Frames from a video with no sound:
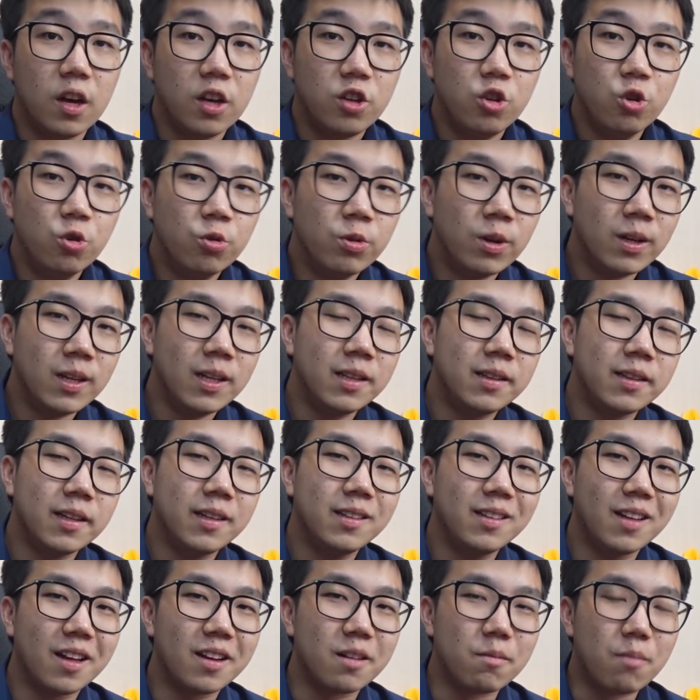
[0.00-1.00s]
You really
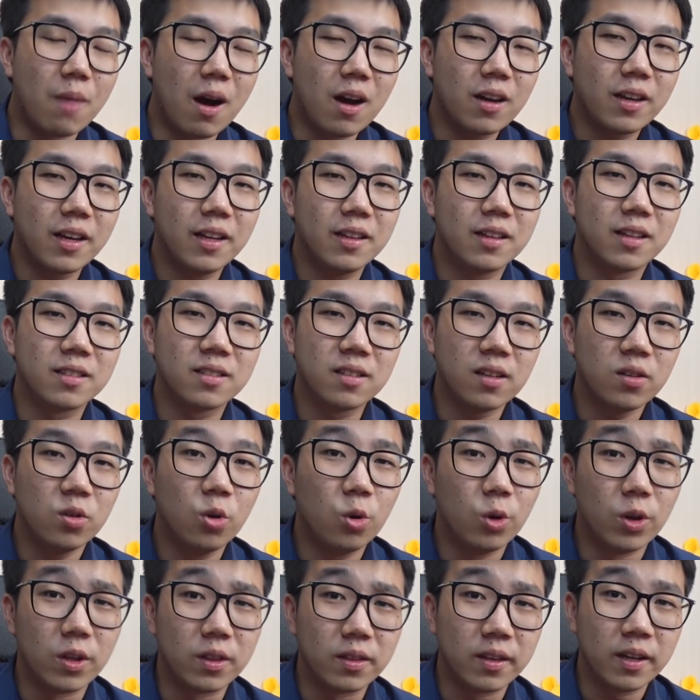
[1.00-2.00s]
think that the market doesn't
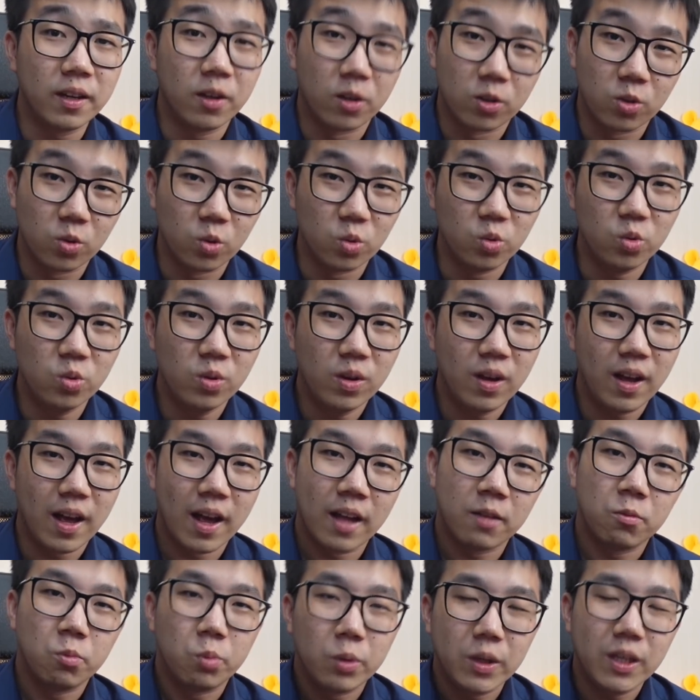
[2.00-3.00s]
know a thing or two,
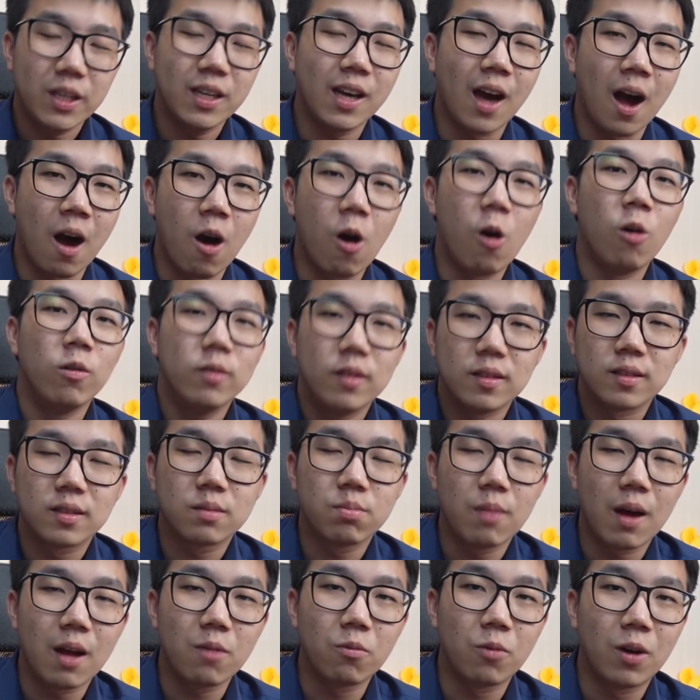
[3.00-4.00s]
and we are all the
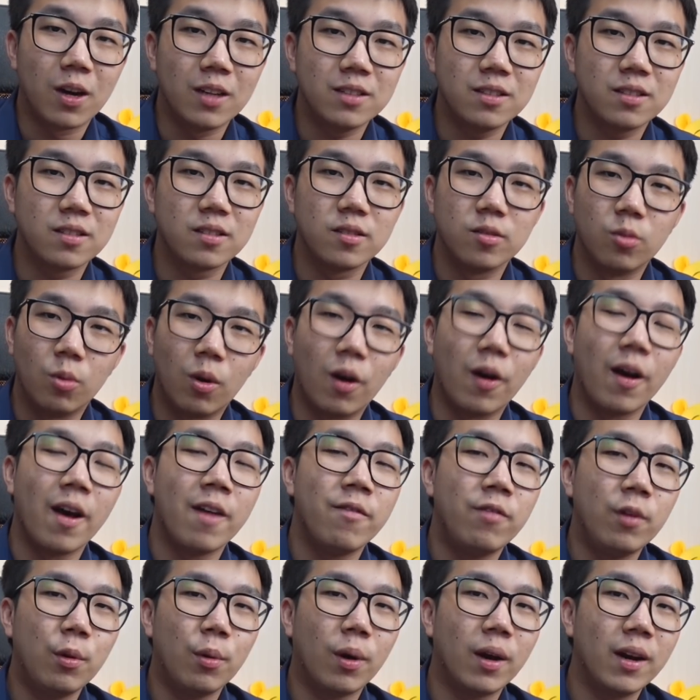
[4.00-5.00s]
smart ones while
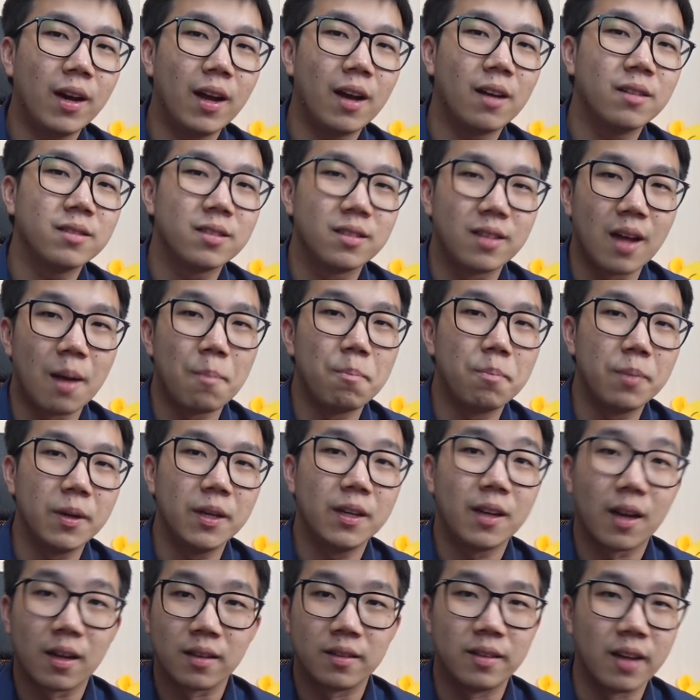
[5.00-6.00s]
everyone else
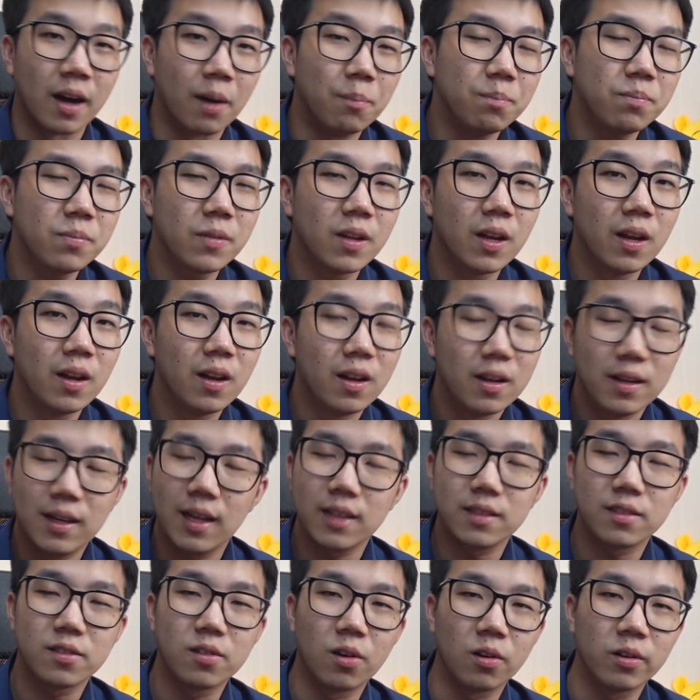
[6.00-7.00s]
dumping are dumb?
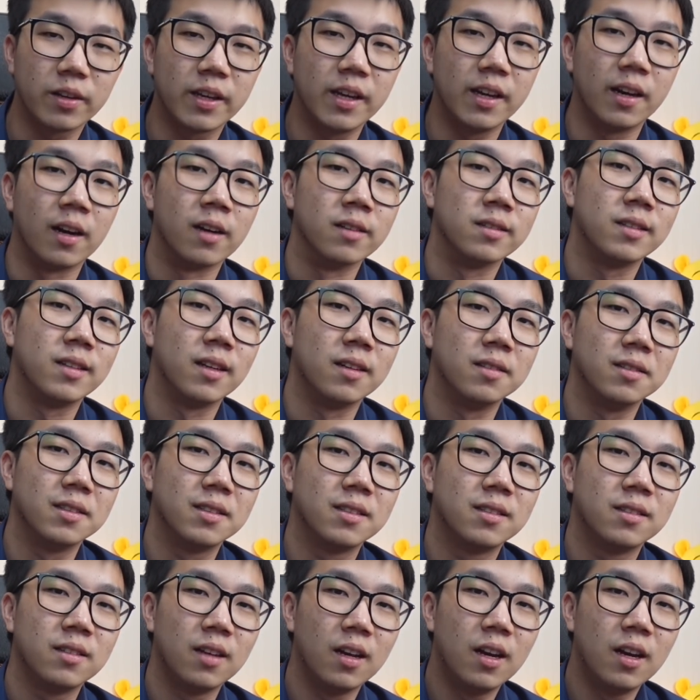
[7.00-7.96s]
Let's not kid ourselves.